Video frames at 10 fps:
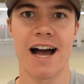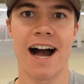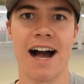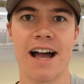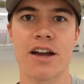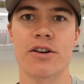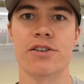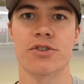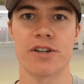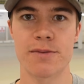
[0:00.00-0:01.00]
high or
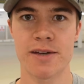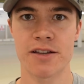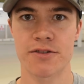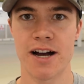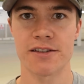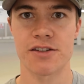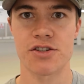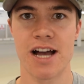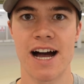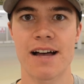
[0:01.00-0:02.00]
is creeping throughout the
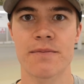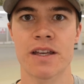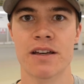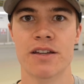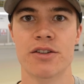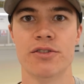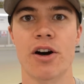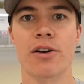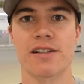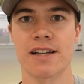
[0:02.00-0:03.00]
shot, you'll
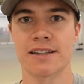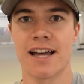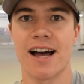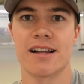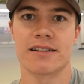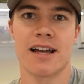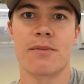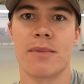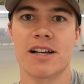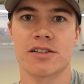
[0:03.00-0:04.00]
notice
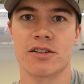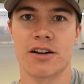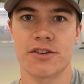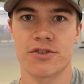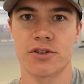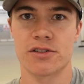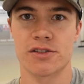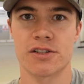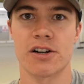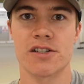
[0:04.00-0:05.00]
that muscle on your shoulder
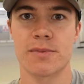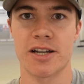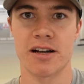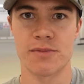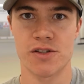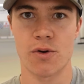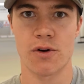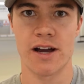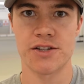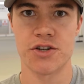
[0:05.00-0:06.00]
starts to become
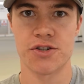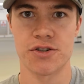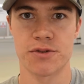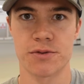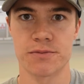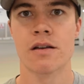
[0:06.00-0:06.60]
sore as you shoot.